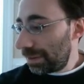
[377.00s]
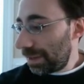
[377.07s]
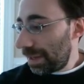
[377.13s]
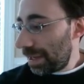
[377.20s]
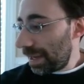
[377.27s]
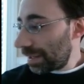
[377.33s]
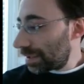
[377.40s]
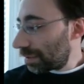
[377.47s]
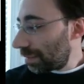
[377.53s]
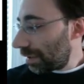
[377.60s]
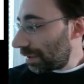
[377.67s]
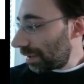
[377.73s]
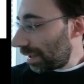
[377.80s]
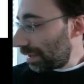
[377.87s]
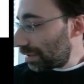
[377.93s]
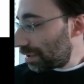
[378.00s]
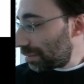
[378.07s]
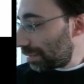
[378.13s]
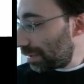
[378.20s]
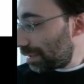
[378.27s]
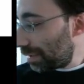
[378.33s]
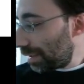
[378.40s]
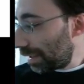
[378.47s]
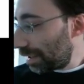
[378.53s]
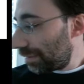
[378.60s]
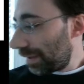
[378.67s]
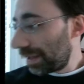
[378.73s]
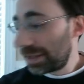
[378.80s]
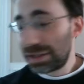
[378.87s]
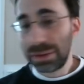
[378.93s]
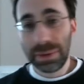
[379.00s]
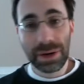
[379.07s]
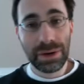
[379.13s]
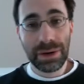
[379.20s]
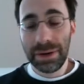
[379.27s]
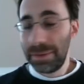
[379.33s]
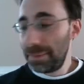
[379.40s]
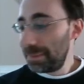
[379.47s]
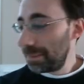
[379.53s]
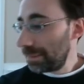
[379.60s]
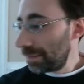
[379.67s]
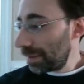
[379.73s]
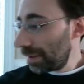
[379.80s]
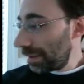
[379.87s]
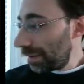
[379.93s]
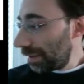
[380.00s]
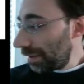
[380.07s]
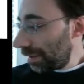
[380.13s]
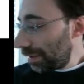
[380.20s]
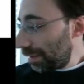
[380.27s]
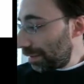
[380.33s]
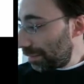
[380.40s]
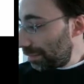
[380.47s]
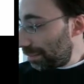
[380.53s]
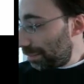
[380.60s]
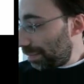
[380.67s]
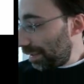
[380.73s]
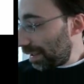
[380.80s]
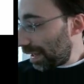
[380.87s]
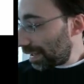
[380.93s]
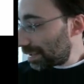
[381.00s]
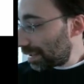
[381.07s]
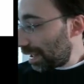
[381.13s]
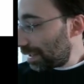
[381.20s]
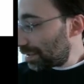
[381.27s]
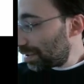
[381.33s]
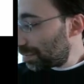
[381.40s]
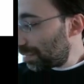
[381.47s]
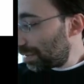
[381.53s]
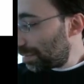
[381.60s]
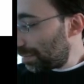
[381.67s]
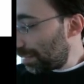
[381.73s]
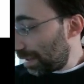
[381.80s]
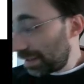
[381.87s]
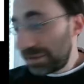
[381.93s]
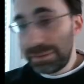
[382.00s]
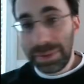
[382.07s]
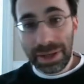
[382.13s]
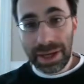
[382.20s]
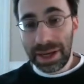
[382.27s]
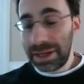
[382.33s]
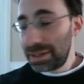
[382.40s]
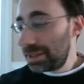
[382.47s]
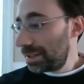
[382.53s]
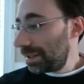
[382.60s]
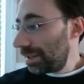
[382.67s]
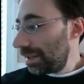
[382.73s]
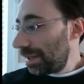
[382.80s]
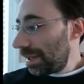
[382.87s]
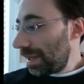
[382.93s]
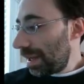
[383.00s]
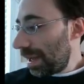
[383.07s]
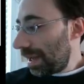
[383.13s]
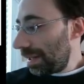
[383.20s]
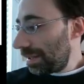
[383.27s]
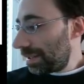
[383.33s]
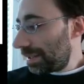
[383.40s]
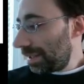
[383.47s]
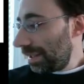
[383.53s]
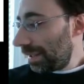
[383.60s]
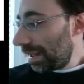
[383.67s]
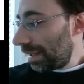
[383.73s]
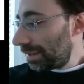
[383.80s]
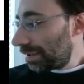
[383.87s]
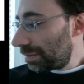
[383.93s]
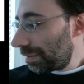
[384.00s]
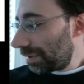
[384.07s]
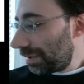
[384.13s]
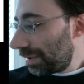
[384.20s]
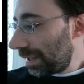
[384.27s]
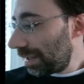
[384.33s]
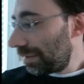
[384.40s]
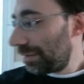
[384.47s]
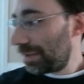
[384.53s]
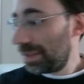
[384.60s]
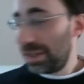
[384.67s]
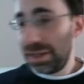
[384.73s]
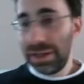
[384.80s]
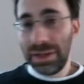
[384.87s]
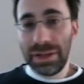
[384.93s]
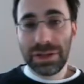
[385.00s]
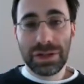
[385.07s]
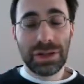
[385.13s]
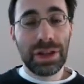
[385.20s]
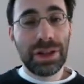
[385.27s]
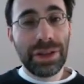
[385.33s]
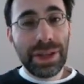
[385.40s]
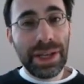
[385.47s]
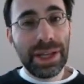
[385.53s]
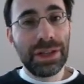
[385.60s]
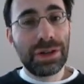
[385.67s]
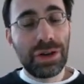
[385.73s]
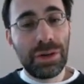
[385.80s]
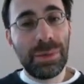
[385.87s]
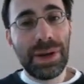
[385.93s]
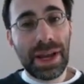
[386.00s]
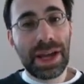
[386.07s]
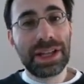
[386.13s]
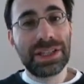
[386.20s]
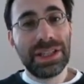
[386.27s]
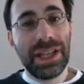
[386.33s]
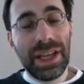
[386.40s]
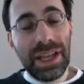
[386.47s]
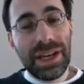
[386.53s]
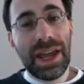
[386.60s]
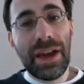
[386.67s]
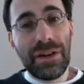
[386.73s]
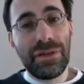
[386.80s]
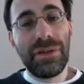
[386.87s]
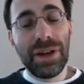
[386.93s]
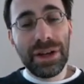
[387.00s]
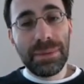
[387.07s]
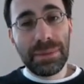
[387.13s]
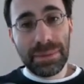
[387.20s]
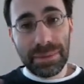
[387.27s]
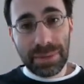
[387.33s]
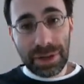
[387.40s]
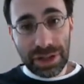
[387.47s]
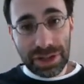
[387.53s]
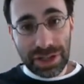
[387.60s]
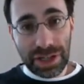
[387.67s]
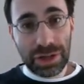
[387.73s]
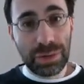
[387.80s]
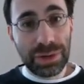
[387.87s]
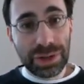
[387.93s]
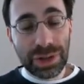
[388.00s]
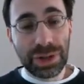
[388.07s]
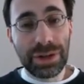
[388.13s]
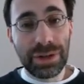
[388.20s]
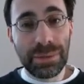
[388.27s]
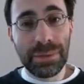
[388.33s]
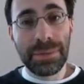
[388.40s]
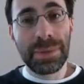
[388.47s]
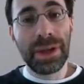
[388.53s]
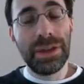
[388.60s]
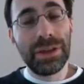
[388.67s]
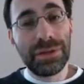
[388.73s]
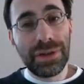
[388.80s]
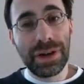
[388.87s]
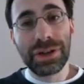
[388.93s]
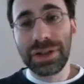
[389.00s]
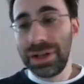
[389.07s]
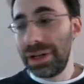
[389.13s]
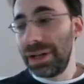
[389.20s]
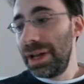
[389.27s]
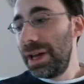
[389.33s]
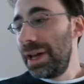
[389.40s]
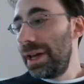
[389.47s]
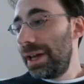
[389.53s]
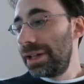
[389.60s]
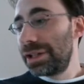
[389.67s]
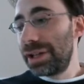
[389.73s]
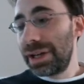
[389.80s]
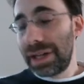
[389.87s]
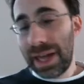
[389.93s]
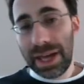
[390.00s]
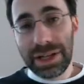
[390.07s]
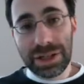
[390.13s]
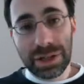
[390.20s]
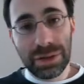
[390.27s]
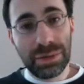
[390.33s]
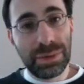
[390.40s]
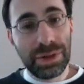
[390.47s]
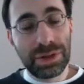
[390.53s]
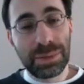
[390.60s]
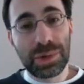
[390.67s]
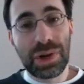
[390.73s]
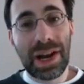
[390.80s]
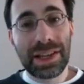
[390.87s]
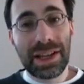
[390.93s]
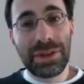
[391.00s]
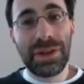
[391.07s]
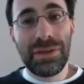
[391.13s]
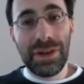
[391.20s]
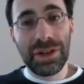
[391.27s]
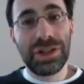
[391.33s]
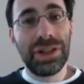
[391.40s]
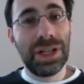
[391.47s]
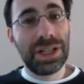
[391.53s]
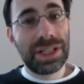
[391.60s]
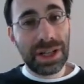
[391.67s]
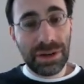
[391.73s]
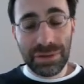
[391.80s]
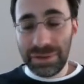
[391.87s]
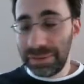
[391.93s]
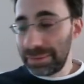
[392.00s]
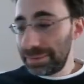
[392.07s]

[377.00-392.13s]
ax squared cancels with negative ax squared, bx cancels with negative bx, and c cancels with negative c. So the leading term in x in every constituent term in the function is going to cancel when you subtract out the function itself.